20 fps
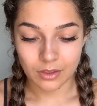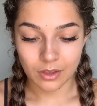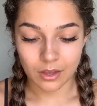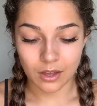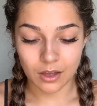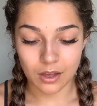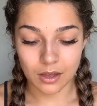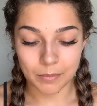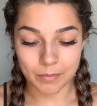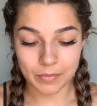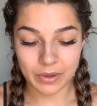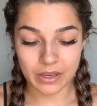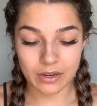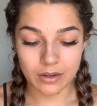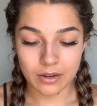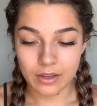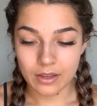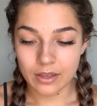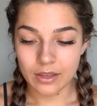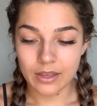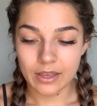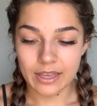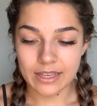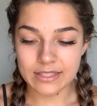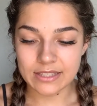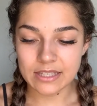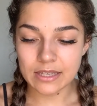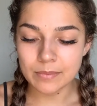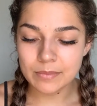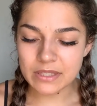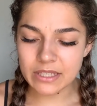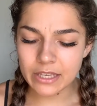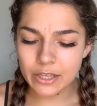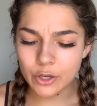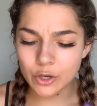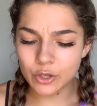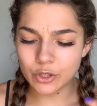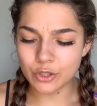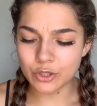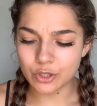But it seems like
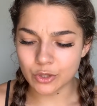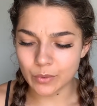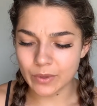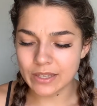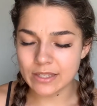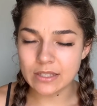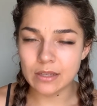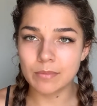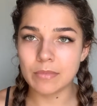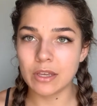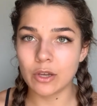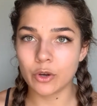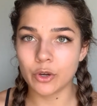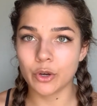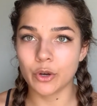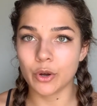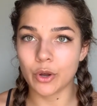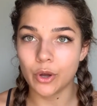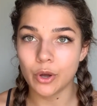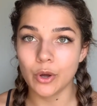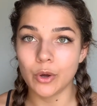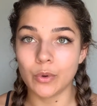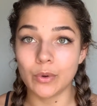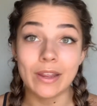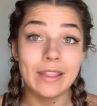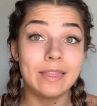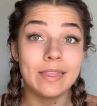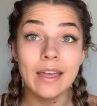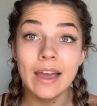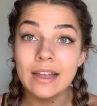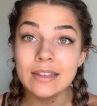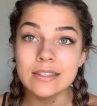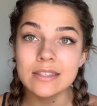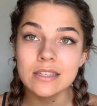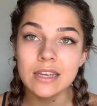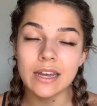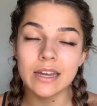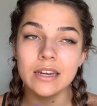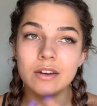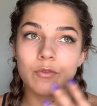you're doing something on your own, and that's
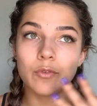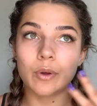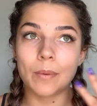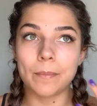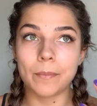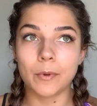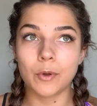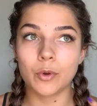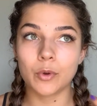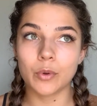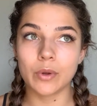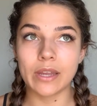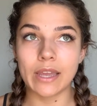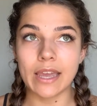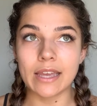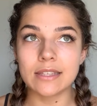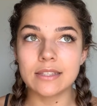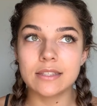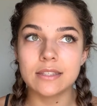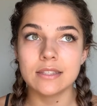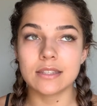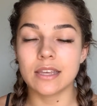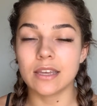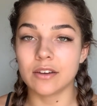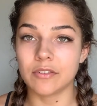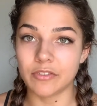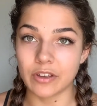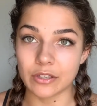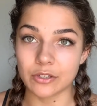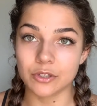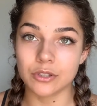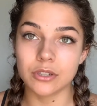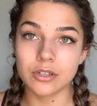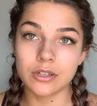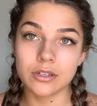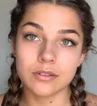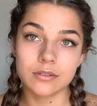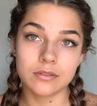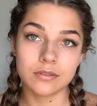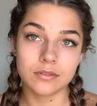kind of what creates the
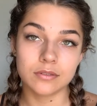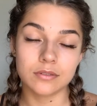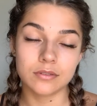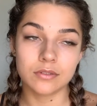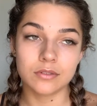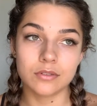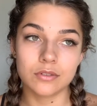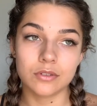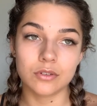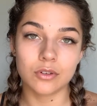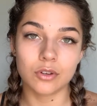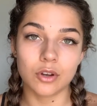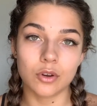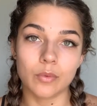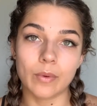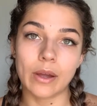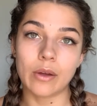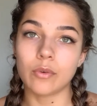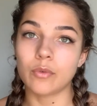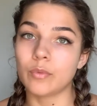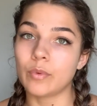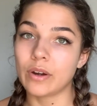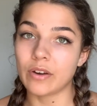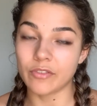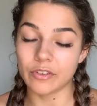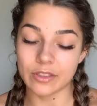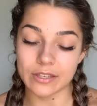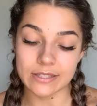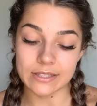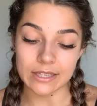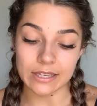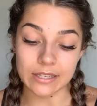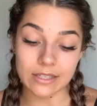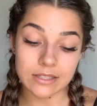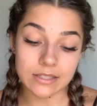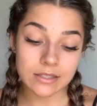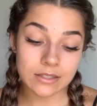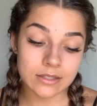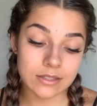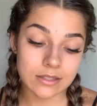adventure around whatever this
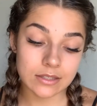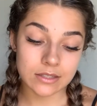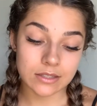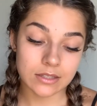is